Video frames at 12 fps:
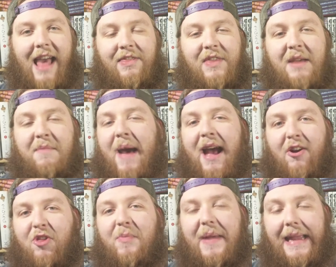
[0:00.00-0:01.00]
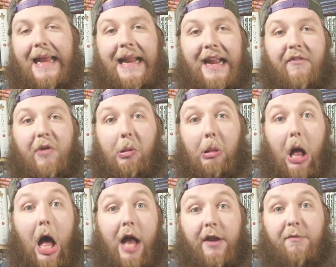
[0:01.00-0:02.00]
I think back on the beginning of a
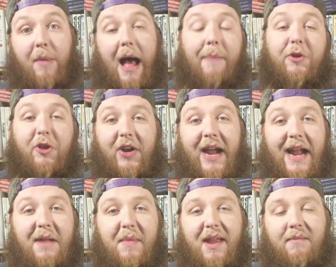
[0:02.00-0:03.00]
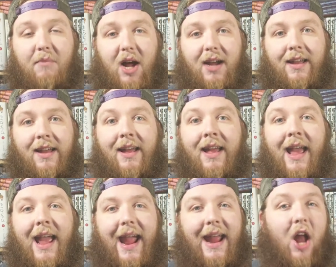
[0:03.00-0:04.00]
lot of popular anime and manga,
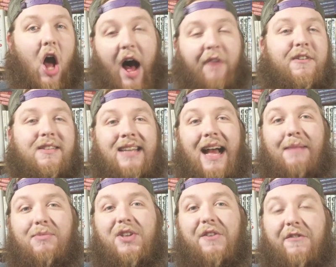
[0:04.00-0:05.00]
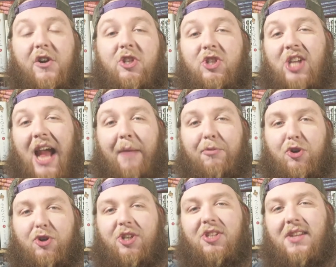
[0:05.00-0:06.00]
and oftentimes the first
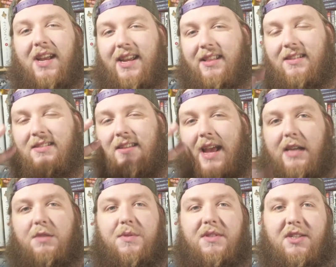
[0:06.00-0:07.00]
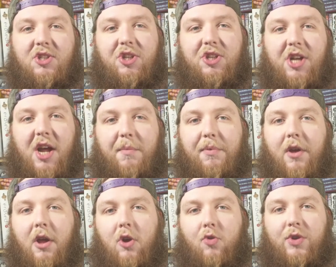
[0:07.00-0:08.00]
chapter is like this exposition dump
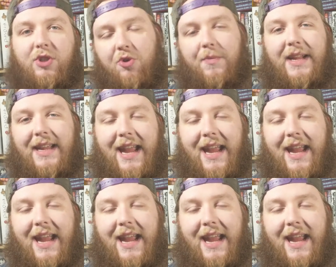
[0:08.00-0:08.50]
with too many